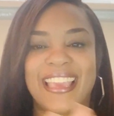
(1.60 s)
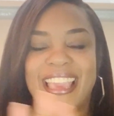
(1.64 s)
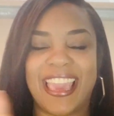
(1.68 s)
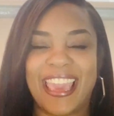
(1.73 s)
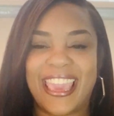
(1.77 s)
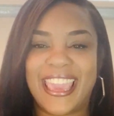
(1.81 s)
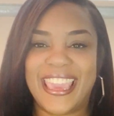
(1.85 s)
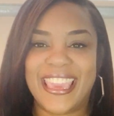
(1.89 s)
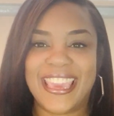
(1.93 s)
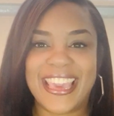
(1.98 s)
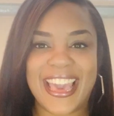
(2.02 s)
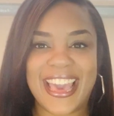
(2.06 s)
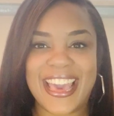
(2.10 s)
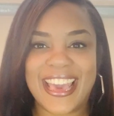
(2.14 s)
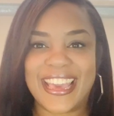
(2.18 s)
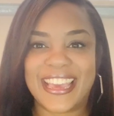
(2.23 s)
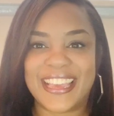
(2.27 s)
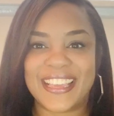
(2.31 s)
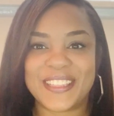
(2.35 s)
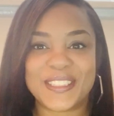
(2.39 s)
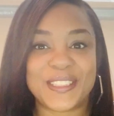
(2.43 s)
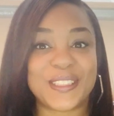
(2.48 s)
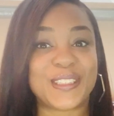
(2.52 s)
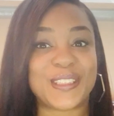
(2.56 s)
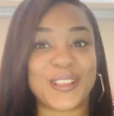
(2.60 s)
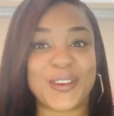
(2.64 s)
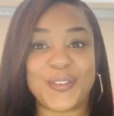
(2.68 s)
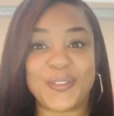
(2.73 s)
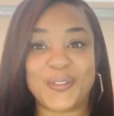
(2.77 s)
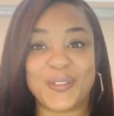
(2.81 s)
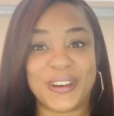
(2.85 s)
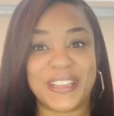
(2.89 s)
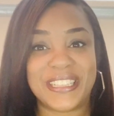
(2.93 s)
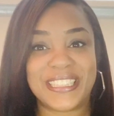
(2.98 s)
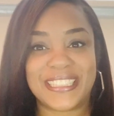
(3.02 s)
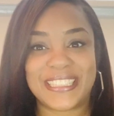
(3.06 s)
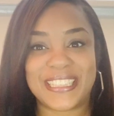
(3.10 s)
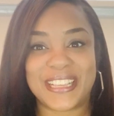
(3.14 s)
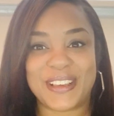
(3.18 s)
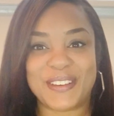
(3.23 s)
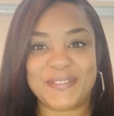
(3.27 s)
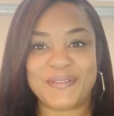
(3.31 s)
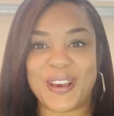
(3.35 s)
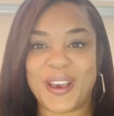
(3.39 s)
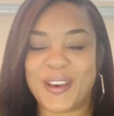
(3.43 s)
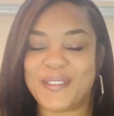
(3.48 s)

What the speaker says: Hey guys, so what's up?